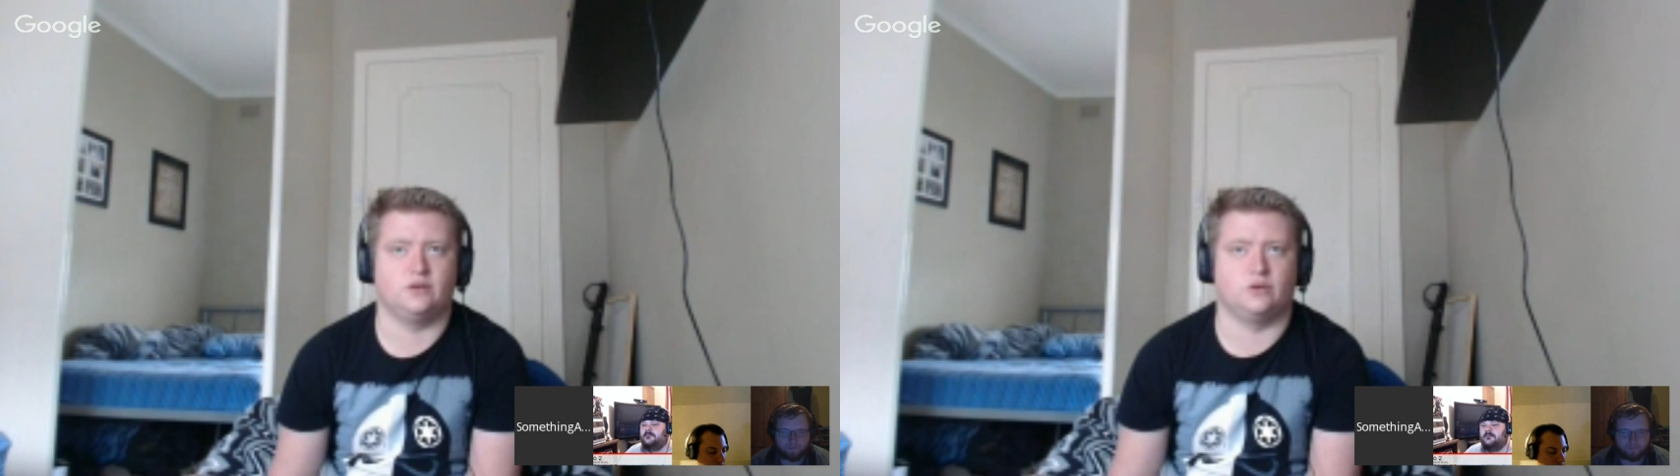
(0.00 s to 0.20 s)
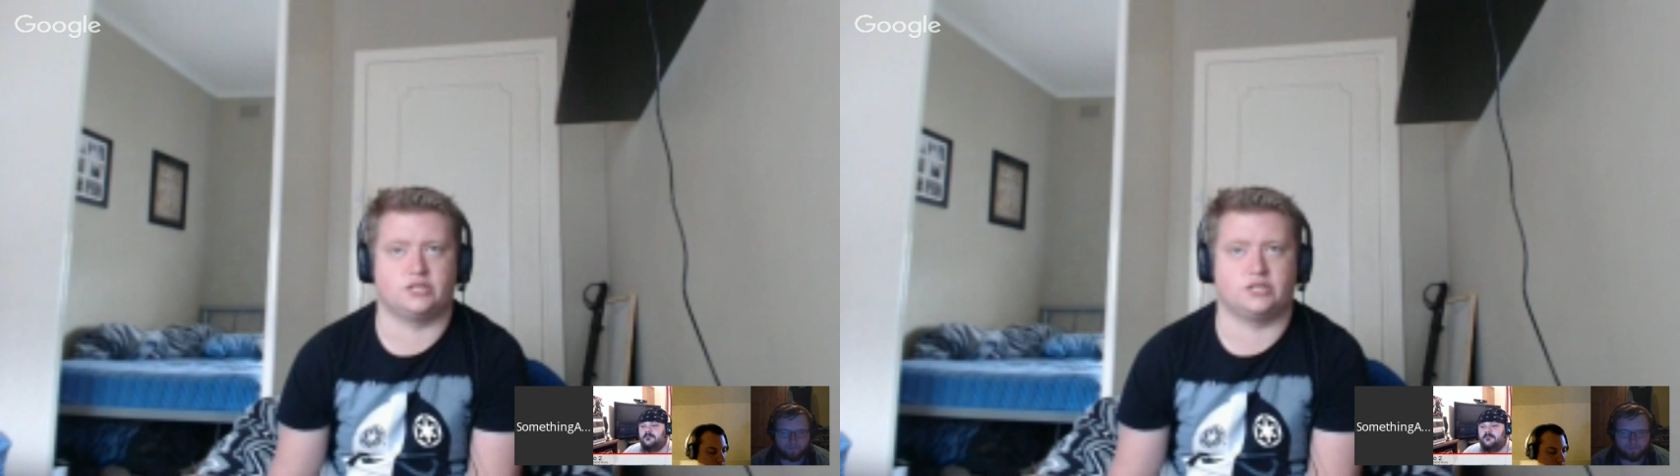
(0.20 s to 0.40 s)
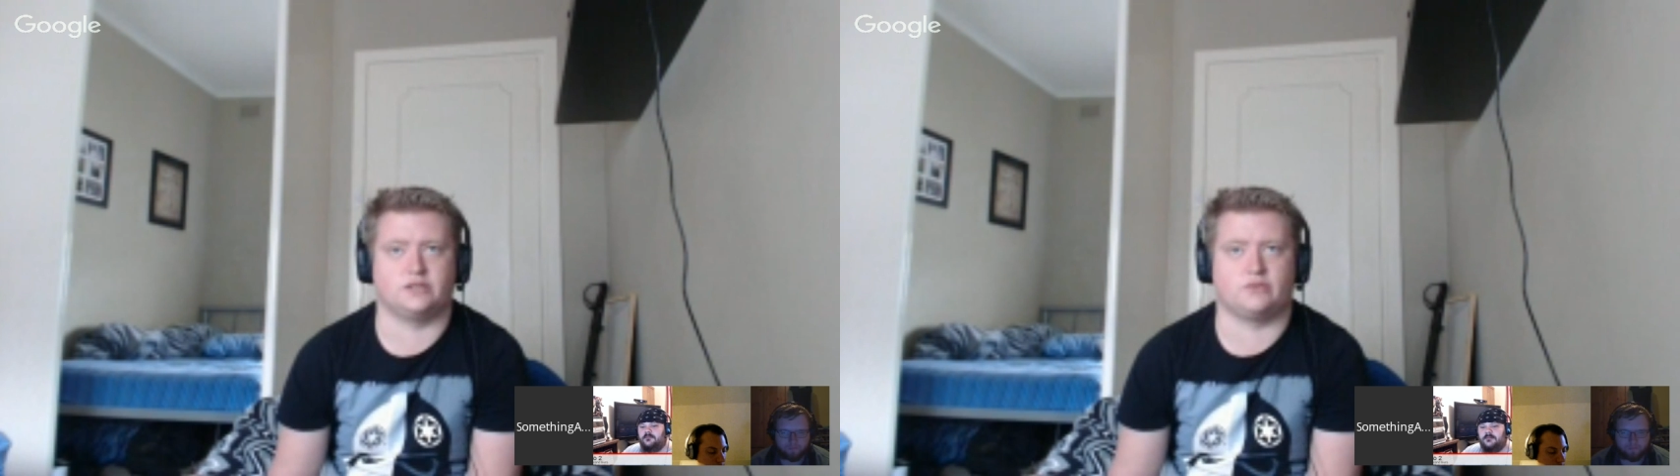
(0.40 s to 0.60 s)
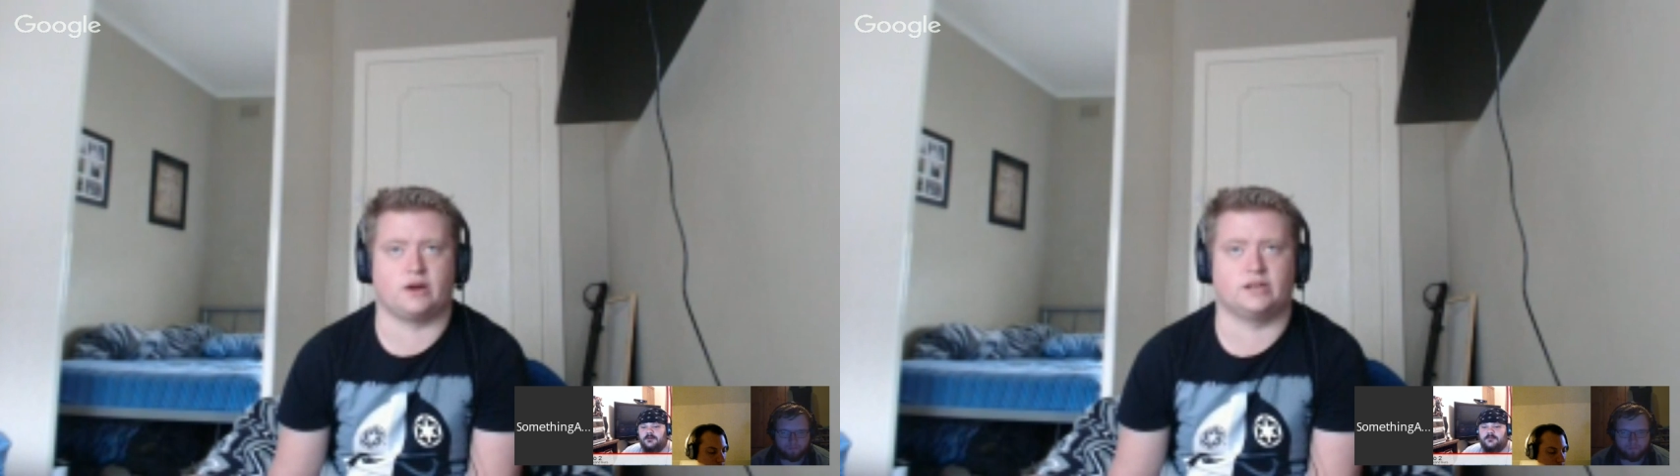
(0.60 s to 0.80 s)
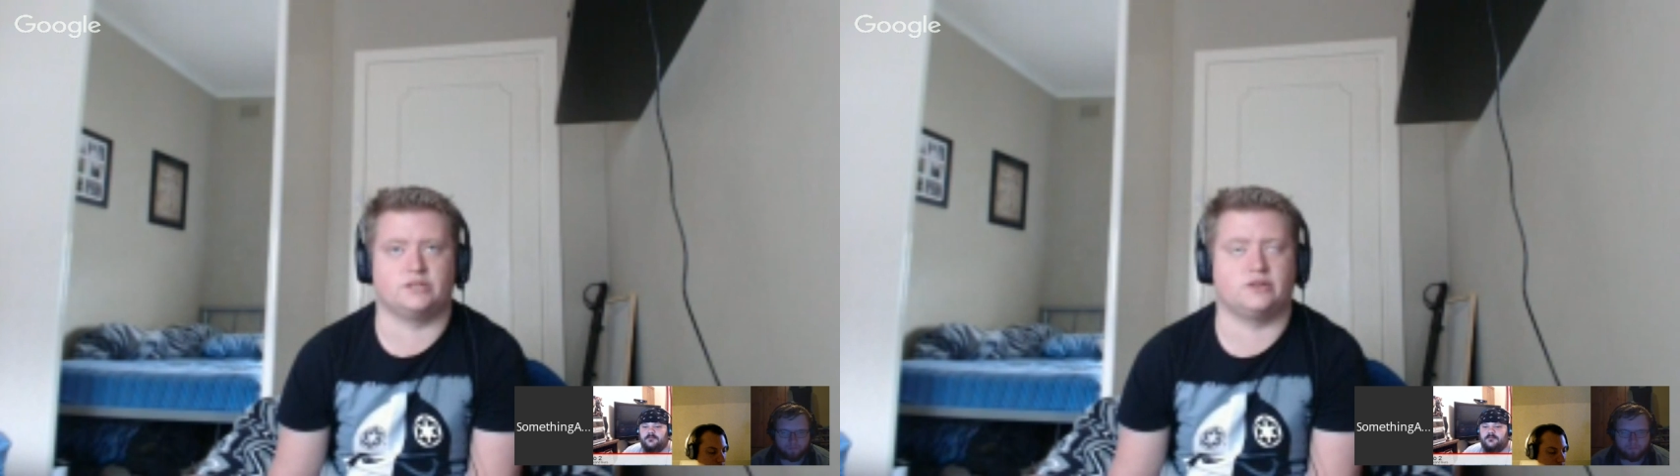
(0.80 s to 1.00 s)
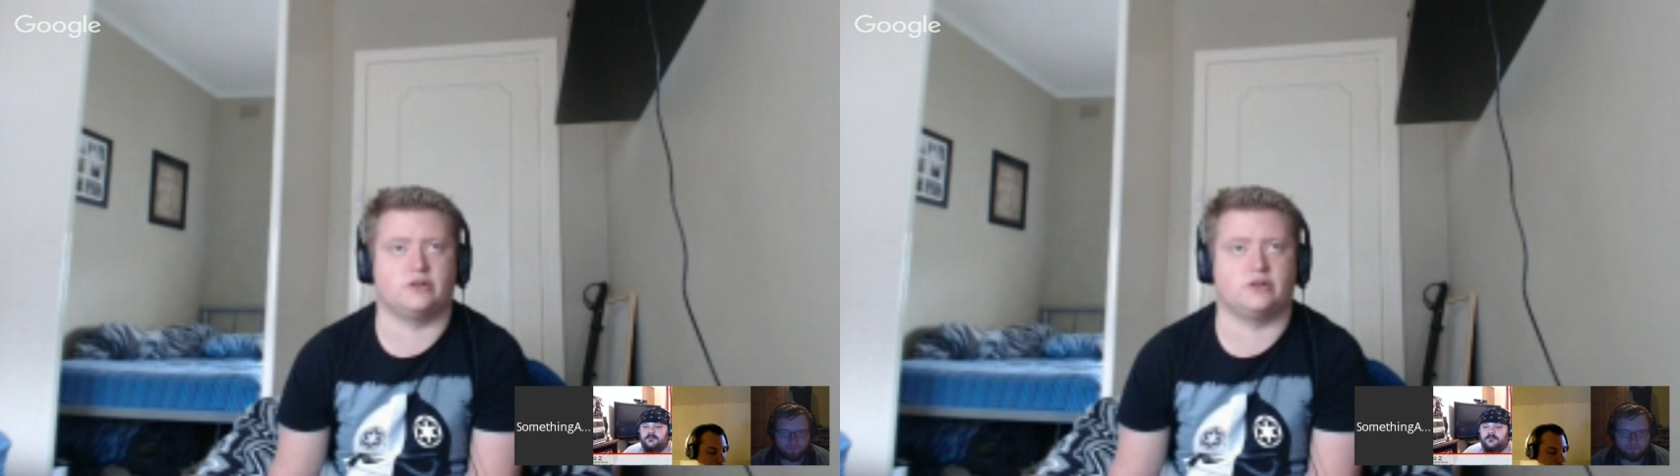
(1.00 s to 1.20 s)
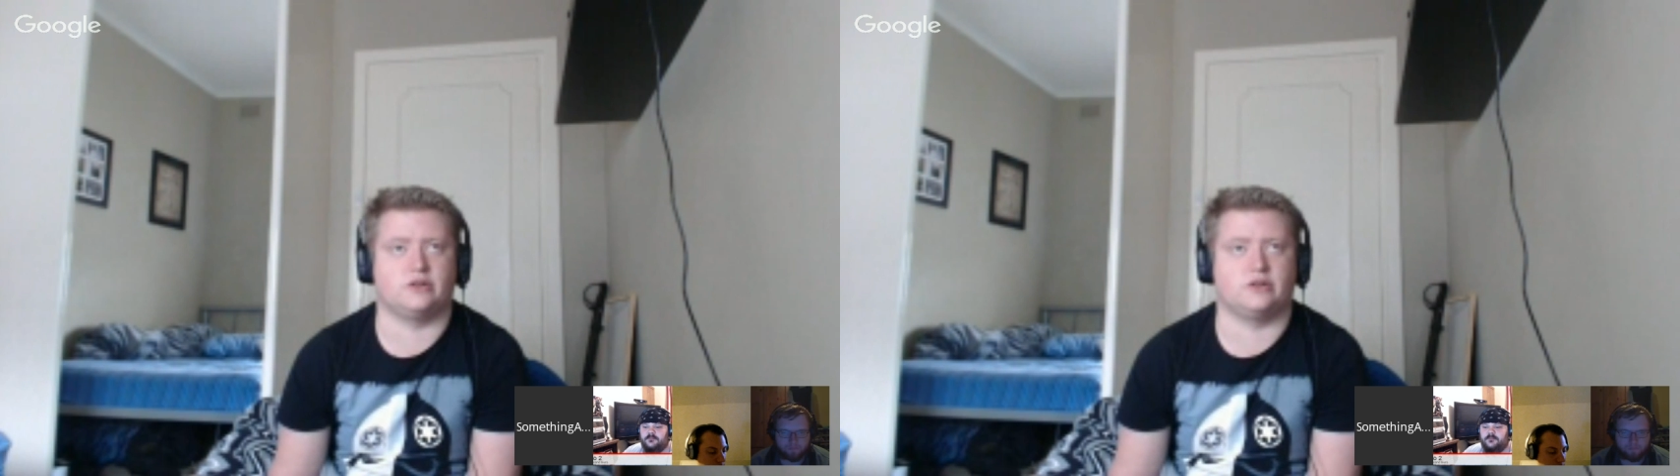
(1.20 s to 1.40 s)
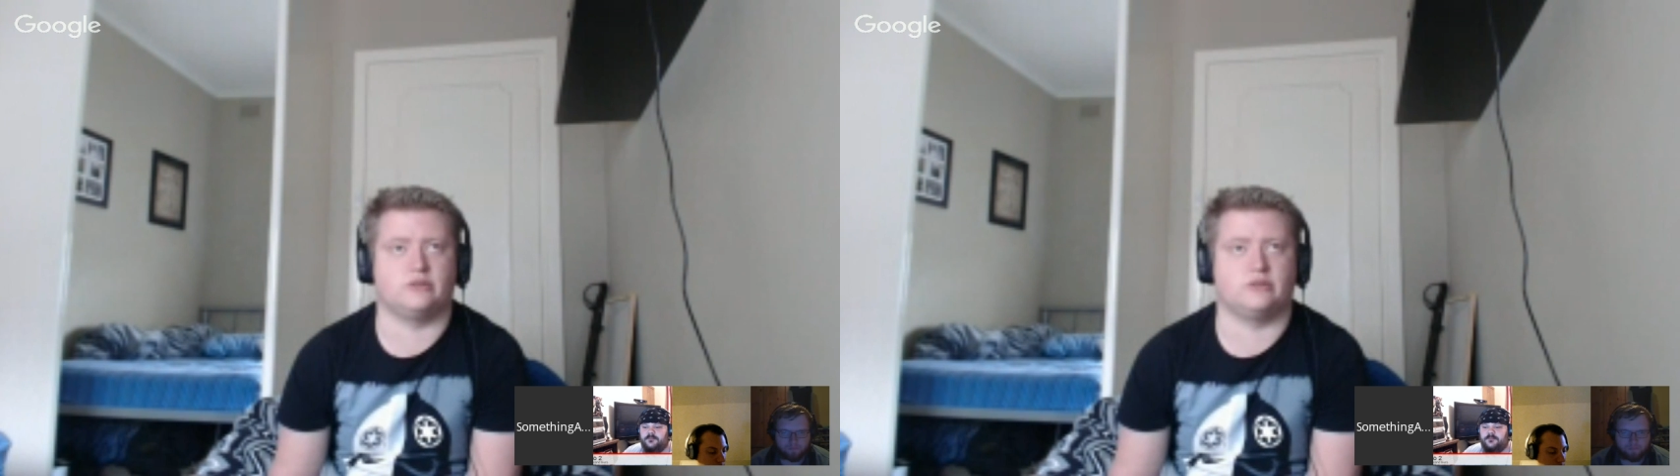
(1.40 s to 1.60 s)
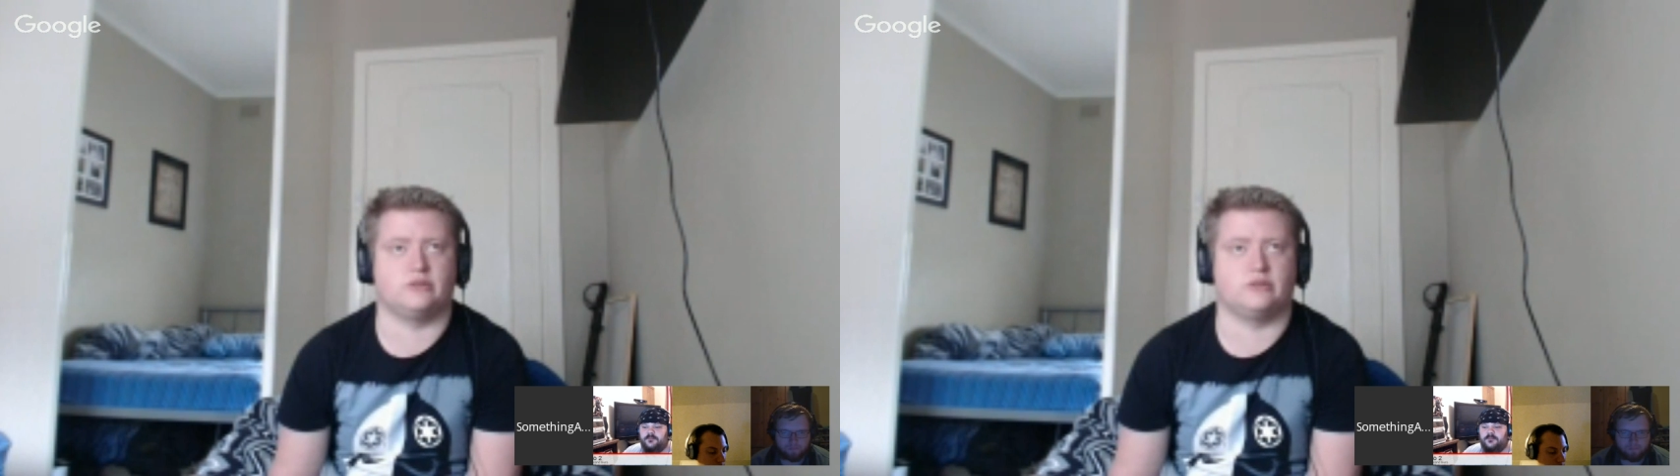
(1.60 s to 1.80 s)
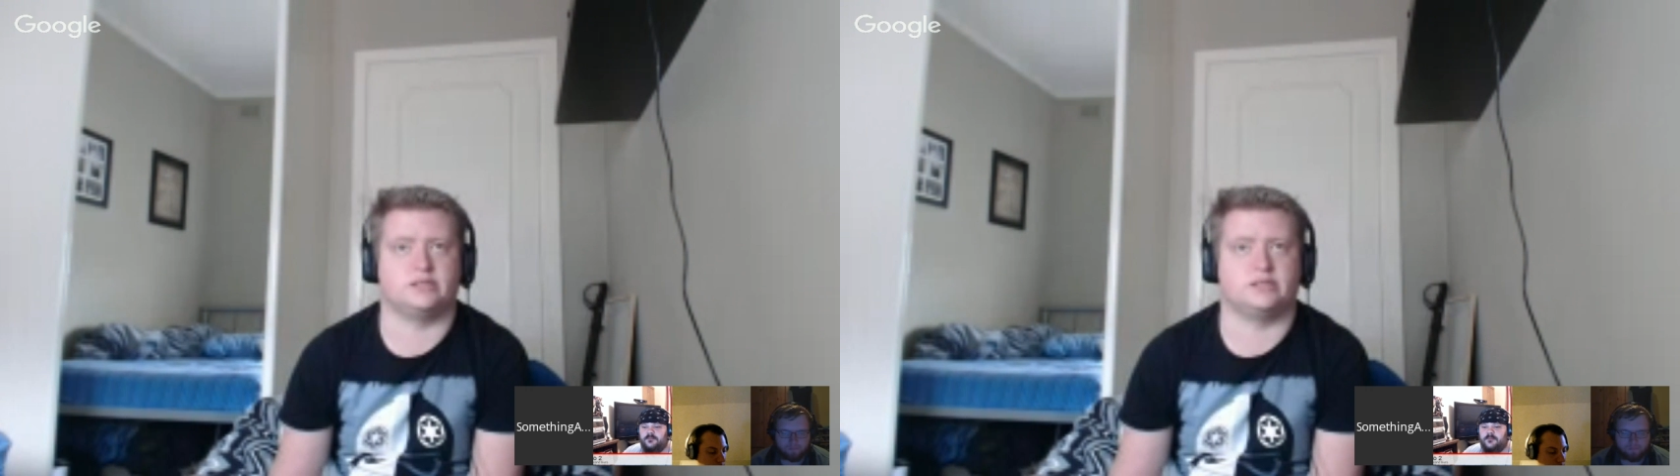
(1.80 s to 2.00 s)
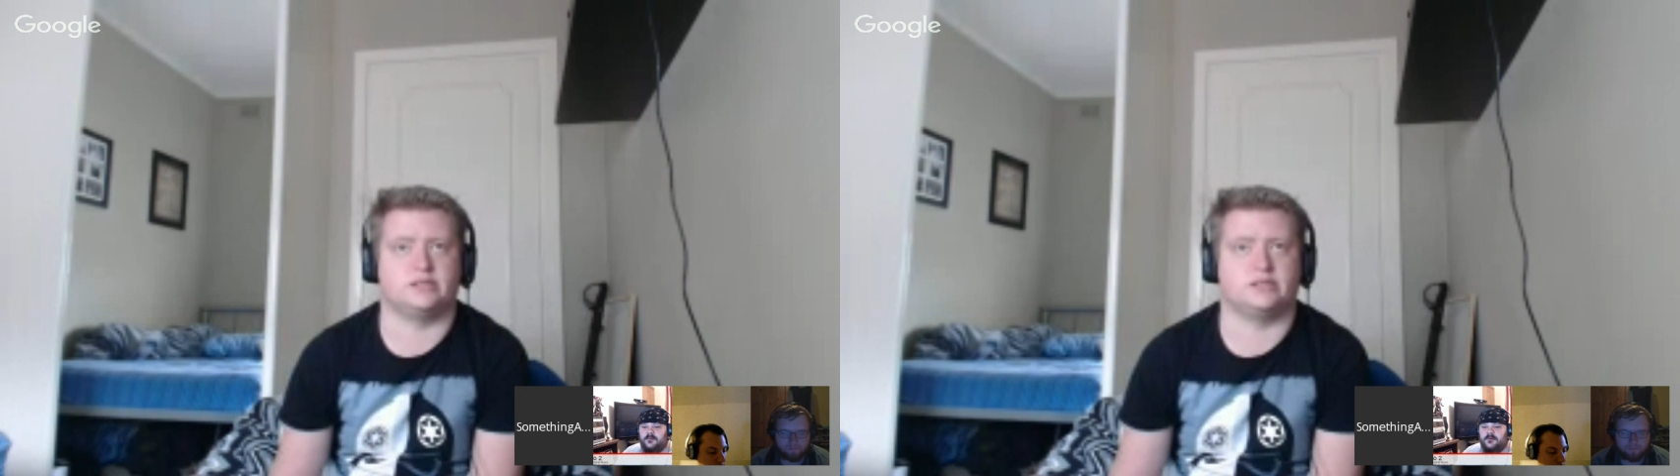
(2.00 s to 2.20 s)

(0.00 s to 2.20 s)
Or sensor rating, sorry, it'll be using its sensor.